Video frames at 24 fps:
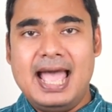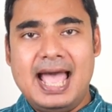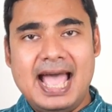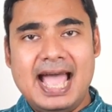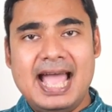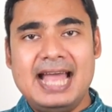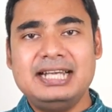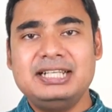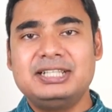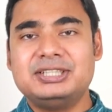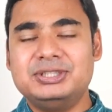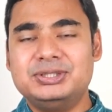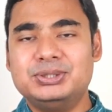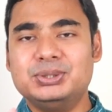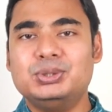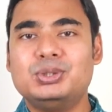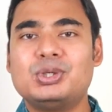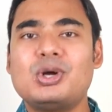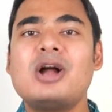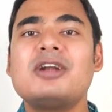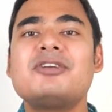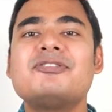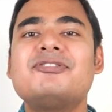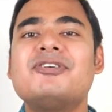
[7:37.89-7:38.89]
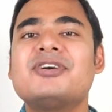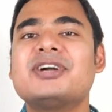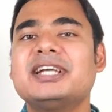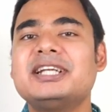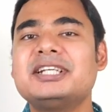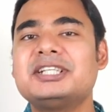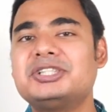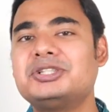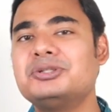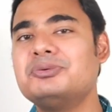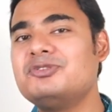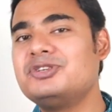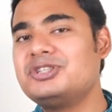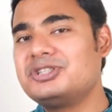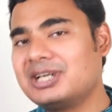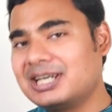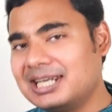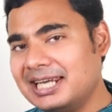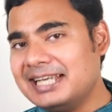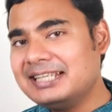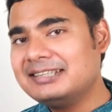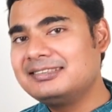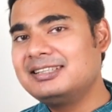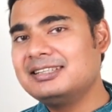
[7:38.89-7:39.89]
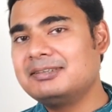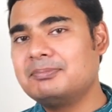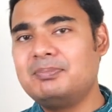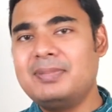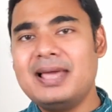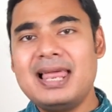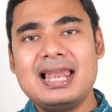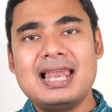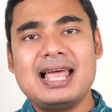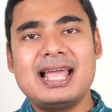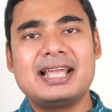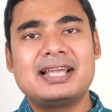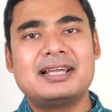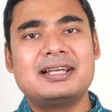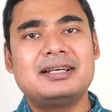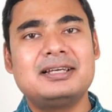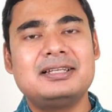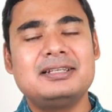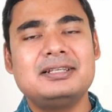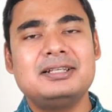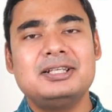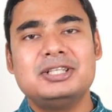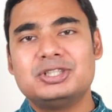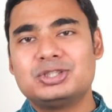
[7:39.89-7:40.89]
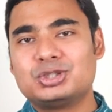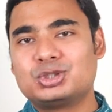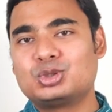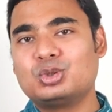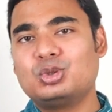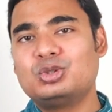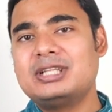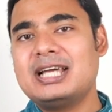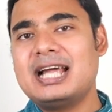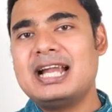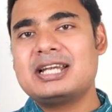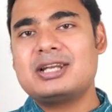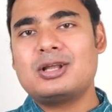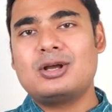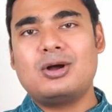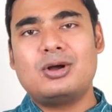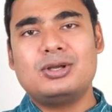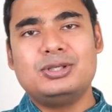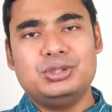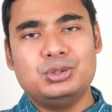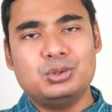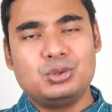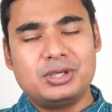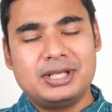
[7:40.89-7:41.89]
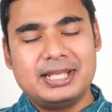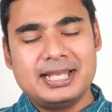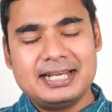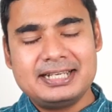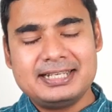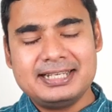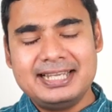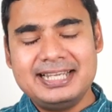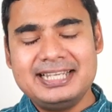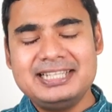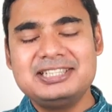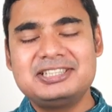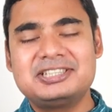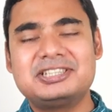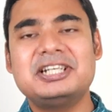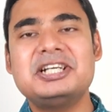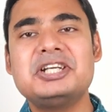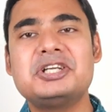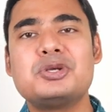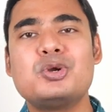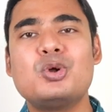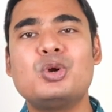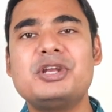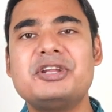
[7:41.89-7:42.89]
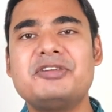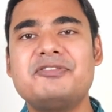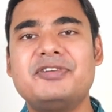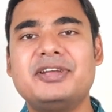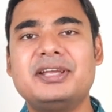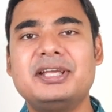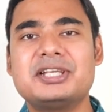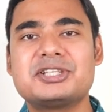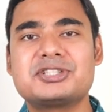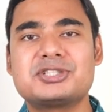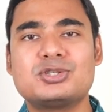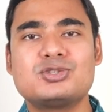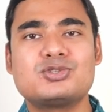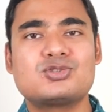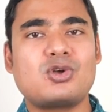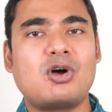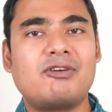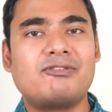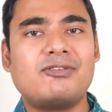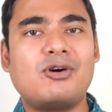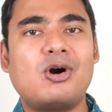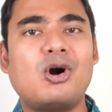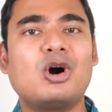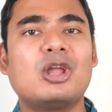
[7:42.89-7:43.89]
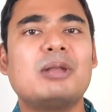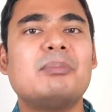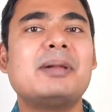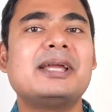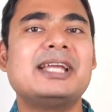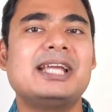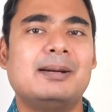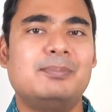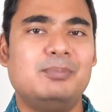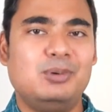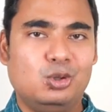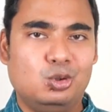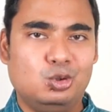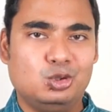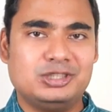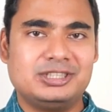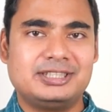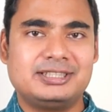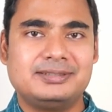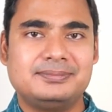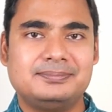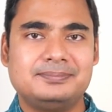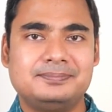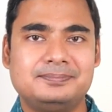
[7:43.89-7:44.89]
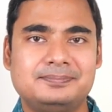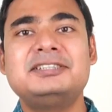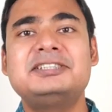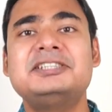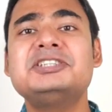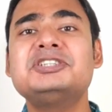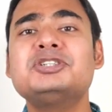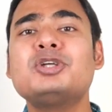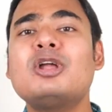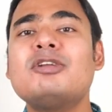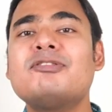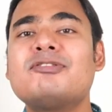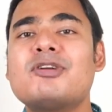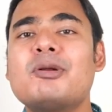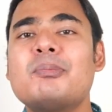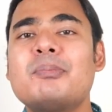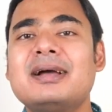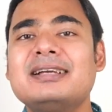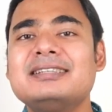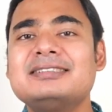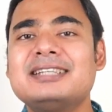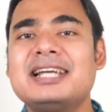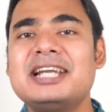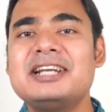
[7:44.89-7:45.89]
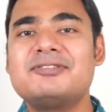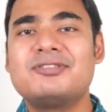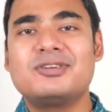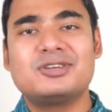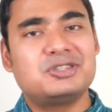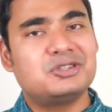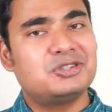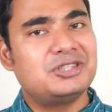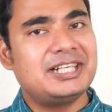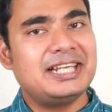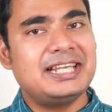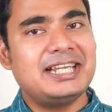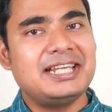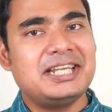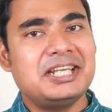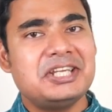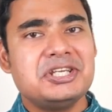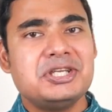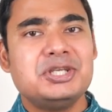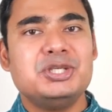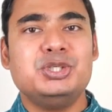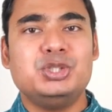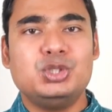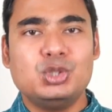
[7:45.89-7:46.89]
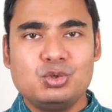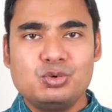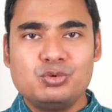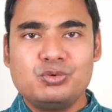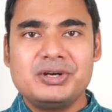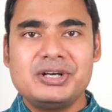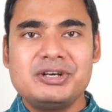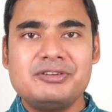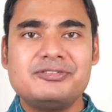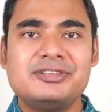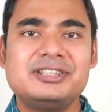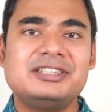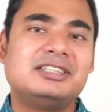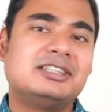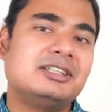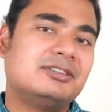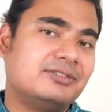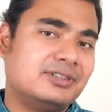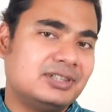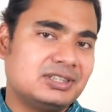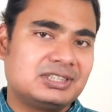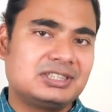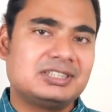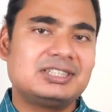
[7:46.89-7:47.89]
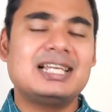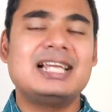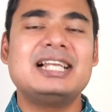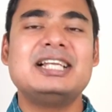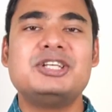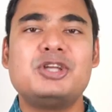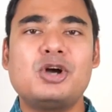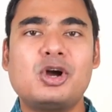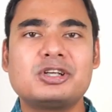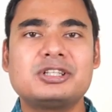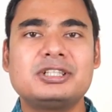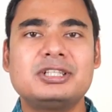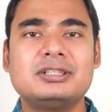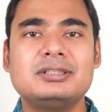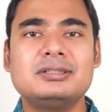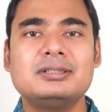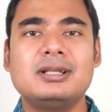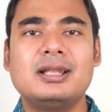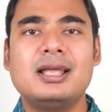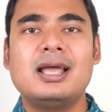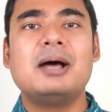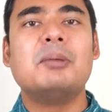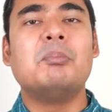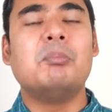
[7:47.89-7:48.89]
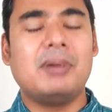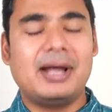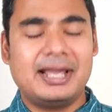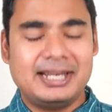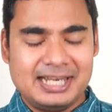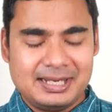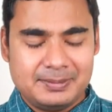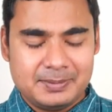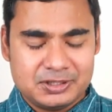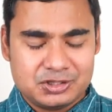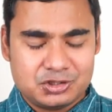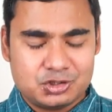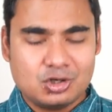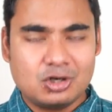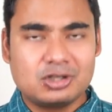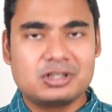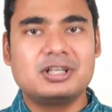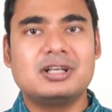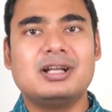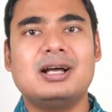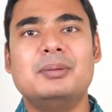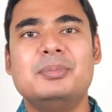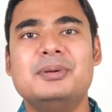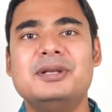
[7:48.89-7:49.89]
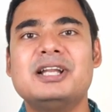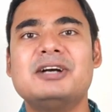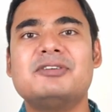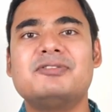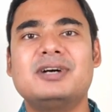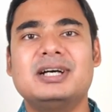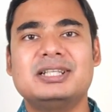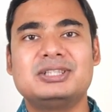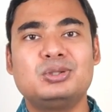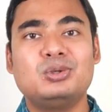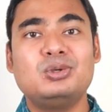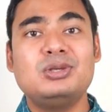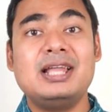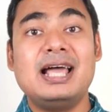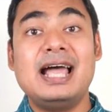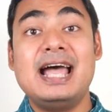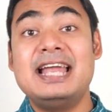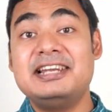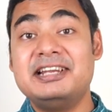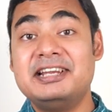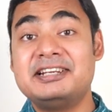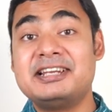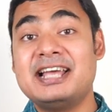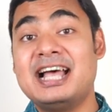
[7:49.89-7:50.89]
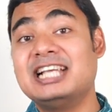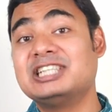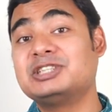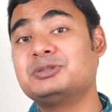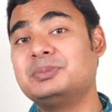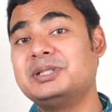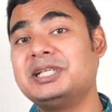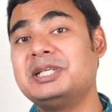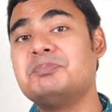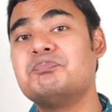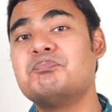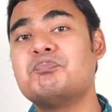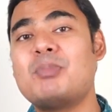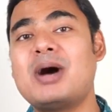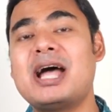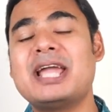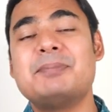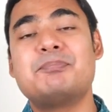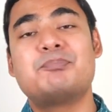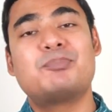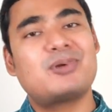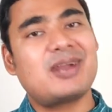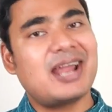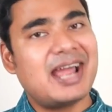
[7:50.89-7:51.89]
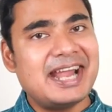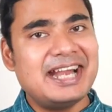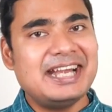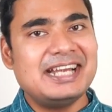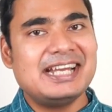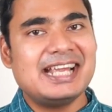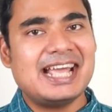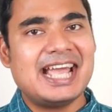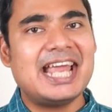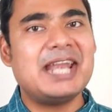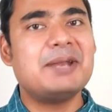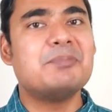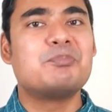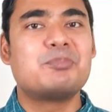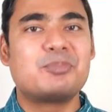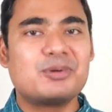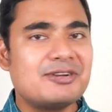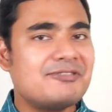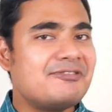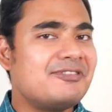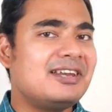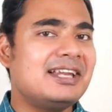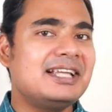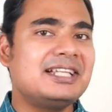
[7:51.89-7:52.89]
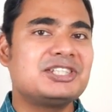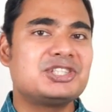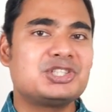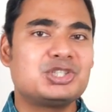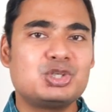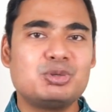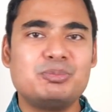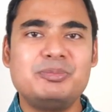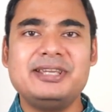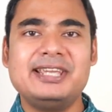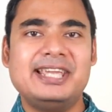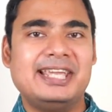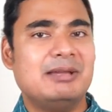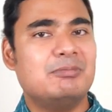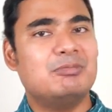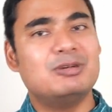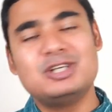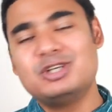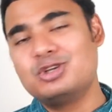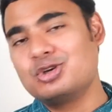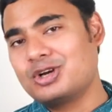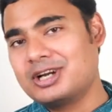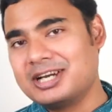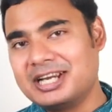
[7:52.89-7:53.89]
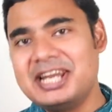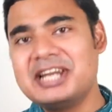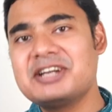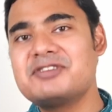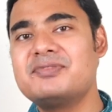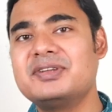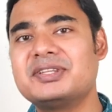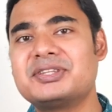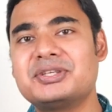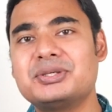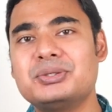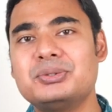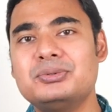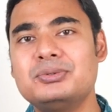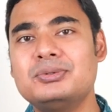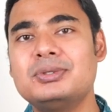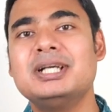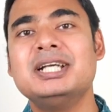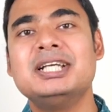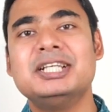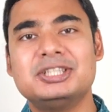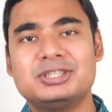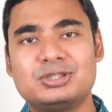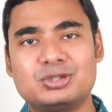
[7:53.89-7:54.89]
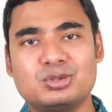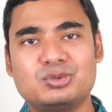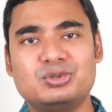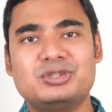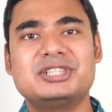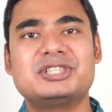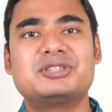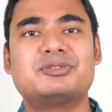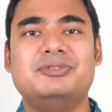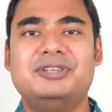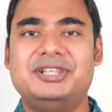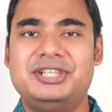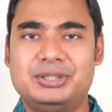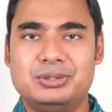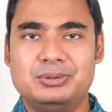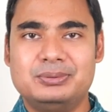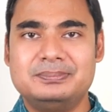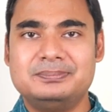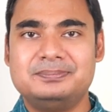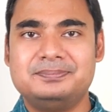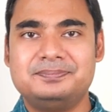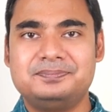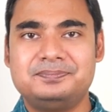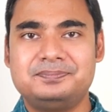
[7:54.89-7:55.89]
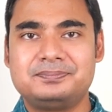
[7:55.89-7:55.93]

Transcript: And do not forget to click the bell icon so that you get instant notifications of all my uploads. This is all from my side for today. You were with The Versatile Doctor. My name is Dr. Abhinav Atul, and it has been my pride and privilege to be able to connect with you through this video.